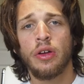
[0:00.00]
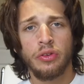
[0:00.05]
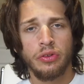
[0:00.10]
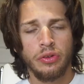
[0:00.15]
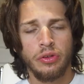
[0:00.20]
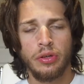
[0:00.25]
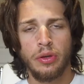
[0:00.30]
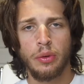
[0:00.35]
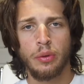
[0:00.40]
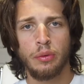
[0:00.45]

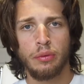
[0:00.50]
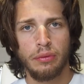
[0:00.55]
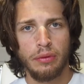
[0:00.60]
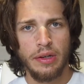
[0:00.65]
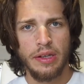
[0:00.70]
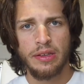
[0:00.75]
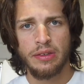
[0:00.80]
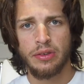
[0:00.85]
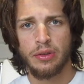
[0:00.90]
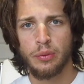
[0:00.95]
to
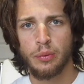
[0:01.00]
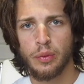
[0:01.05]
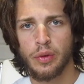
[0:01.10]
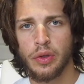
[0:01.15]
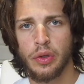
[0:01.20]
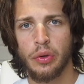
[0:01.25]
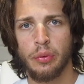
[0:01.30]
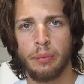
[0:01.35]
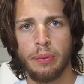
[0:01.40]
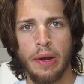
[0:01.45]
reason with
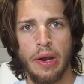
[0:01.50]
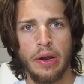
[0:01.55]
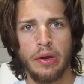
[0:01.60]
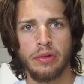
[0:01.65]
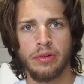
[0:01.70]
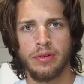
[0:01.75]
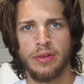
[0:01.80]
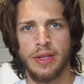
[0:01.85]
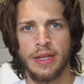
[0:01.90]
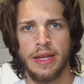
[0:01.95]
your
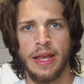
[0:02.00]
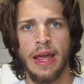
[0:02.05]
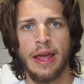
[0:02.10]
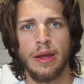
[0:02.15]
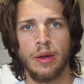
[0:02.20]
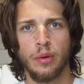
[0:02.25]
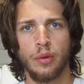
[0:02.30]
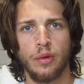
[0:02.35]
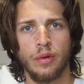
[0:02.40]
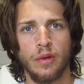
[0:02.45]
parents to get
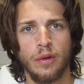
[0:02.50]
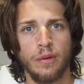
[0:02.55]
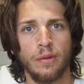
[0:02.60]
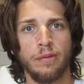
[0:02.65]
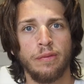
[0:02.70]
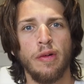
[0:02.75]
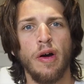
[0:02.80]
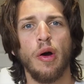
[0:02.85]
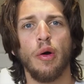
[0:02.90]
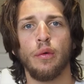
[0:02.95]
you a new
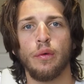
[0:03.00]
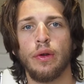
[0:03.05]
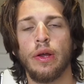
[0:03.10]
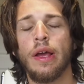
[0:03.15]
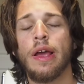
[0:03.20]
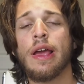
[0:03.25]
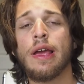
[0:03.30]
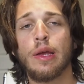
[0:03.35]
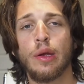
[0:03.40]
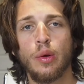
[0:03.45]
phone.
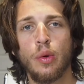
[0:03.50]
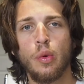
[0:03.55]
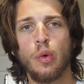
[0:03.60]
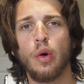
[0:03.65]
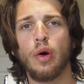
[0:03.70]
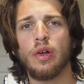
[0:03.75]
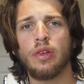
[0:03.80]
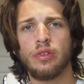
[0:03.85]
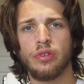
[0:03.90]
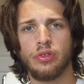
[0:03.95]
You
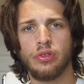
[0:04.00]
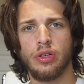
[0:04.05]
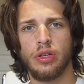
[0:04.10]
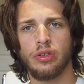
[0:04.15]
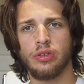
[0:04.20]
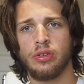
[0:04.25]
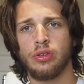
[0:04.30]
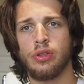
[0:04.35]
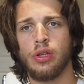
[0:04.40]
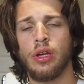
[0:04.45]
wouldn't
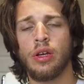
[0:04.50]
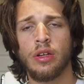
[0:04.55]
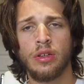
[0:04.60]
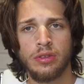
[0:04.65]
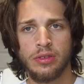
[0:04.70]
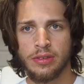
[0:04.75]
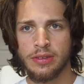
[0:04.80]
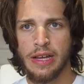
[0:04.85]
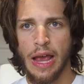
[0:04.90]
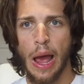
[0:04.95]
just
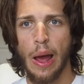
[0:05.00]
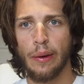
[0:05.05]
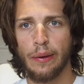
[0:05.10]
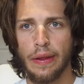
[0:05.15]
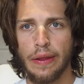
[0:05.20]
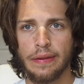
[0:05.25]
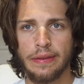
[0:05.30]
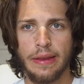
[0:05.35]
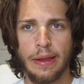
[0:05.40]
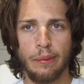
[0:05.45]
shout
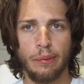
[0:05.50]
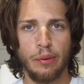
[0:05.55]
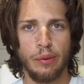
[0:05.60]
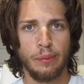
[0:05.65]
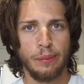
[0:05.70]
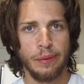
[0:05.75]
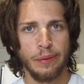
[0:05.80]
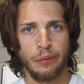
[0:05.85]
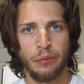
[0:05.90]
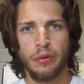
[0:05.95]
at them or
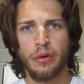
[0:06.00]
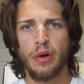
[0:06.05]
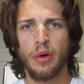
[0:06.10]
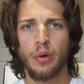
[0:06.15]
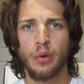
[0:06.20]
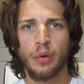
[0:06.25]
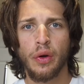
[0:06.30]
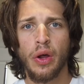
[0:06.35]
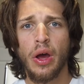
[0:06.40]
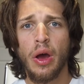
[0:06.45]
be
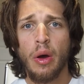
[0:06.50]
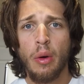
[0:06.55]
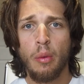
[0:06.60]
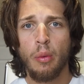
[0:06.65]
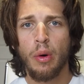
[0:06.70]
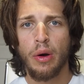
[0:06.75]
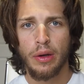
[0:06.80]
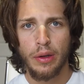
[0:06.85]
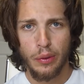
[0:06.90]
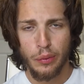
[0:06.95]
rude.
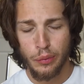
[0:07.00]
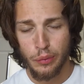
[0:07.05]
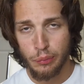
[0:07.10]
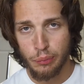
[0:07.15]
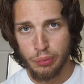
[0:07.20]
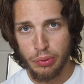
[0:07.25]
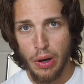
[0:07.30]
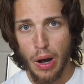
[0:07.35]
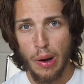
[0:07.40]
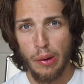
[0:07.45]
What you would
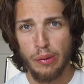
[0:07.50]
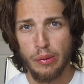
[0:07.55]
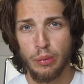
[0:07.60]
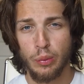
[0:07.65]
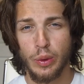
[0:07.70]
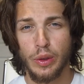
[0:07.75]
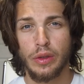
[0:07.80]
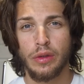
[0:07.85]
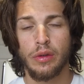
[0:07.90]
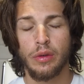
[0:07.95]

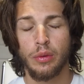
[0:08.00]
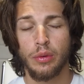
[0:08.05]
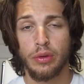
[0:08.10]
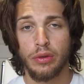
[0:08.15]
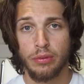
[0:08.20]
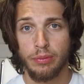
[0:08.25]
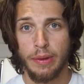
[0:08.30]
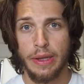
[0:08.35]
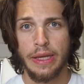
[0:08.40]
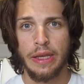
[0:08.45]
probably do
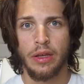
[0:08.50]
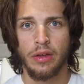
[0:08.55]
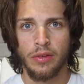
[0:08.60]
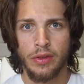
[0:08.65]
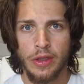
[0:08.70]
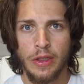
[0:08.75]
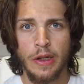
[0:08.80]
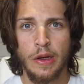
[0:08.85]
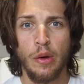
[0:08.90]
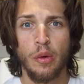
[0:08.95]
is make a
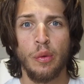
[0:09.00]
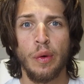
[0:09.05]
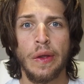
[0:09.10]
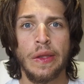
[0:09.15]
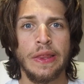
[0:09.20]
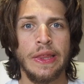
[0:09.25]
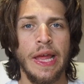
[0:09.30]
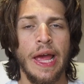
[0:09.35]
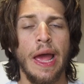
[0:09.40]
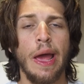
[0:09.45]
deal
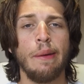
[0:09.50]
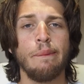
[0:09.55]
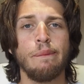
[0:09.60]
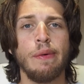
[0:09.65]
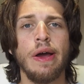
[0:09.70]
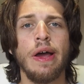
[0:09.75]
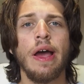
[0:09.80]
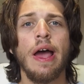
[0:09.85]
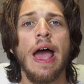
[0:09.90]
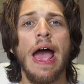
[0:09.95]
with them
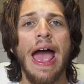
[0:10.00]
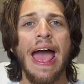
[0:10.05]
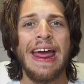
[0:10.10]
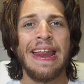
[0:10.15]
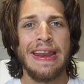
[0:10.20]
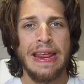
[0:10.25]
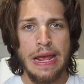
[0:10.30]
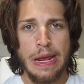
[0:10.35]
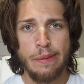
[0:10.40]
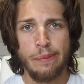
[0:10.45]

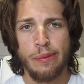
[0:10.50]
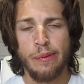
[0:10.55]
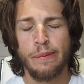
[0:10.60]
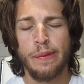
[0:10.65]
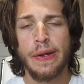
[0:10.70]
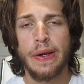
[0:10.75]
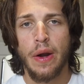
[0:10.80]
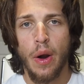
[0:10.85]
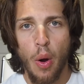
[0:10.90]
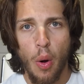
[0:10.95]
and
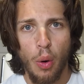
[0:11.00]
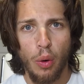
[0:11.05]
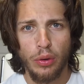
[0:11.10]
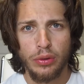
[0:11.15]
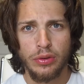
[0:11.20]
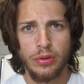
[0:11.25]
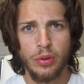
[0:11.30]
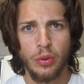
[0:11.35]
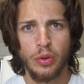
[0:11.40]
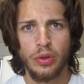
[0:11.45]
implement all
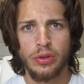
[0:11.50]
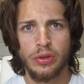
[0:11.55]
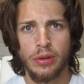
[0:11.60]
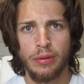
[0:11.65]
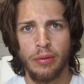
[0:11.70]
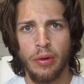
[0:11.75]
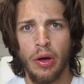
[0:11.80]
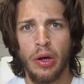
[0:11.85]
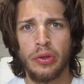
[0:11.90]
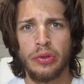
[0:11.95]
sorts
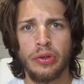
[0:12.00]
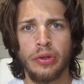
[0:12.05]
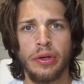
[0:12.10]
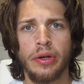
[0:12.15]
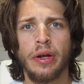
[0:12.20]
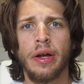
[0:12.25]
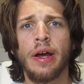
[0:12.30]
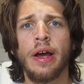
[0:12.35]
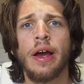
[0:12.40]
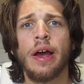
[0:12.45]
of
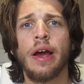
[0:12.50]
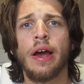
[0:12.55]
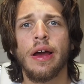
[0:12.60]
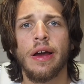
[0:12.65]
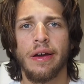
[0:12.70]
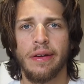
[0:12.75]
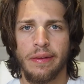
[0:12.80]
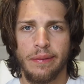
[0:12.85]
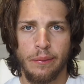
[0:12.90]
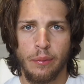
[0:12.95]
other
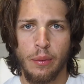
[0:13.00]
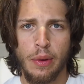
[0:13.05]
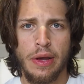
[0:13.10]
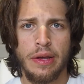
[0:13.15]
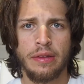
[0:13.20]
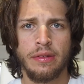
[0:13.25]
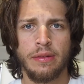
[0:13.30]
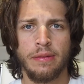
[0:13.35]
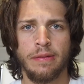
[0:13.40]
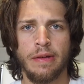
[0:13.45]

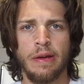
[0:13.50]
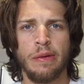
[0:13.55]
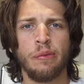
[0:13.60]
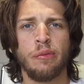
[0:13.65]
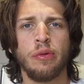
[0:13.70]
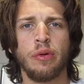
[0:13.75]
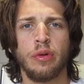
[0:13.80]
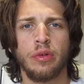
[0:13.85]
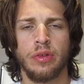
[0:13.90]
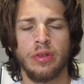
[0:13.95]
ways of
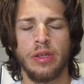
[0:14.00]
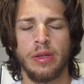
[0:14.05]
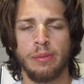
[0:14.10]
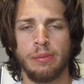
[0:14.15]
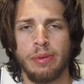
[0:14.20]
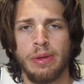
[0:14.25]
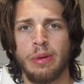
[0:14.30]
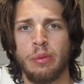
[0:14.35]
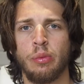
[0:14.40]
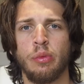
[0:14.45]
influencing
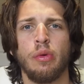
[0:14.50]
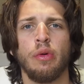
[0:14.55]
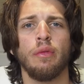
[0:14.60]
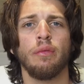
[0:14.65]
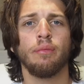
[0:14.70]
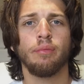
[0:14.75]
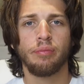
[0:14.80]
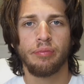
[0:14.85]
people